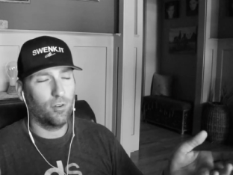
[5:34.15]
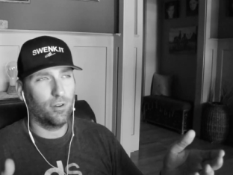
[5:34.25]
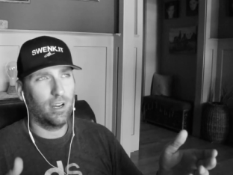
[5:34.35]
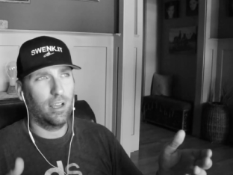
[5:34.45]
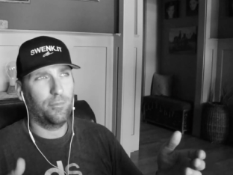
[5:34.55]

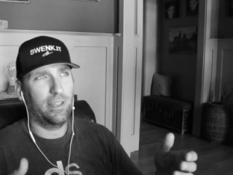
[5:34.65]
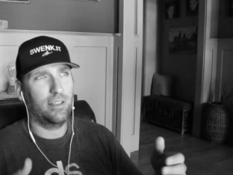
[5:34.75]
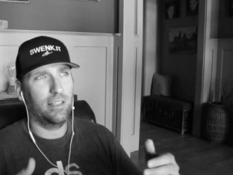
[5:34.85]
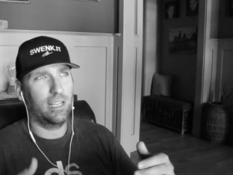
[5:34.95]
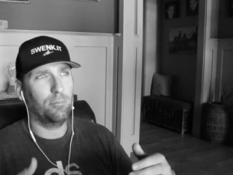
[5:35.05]
Or um,
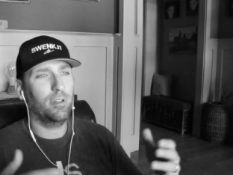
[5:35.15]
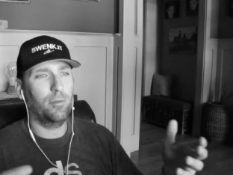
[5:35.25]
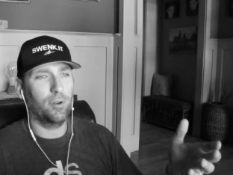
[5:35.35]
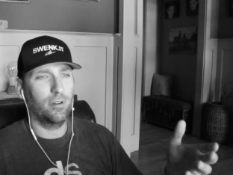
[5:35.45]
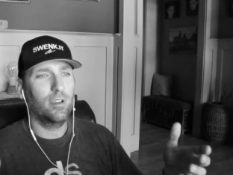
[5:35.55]
that like a
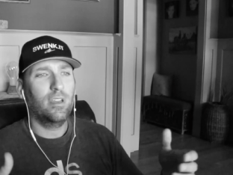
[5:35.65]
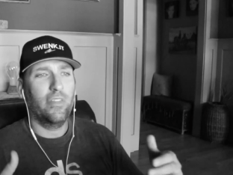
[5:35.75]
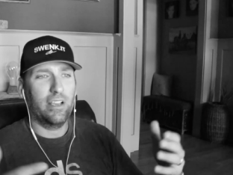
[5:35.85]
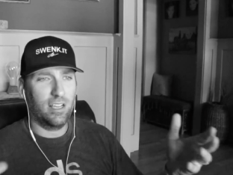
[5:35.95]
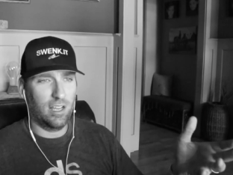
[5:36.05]
plumber
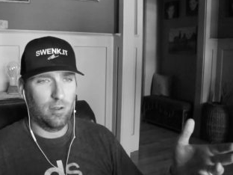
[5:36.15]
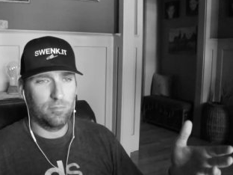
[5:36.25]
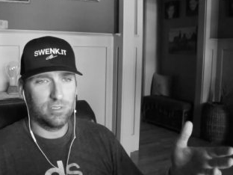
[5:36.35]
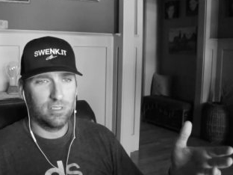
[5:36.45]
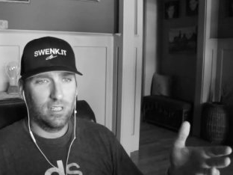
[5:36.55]
that
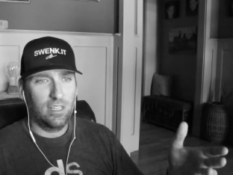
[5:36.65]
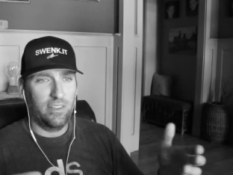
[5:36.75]
comes,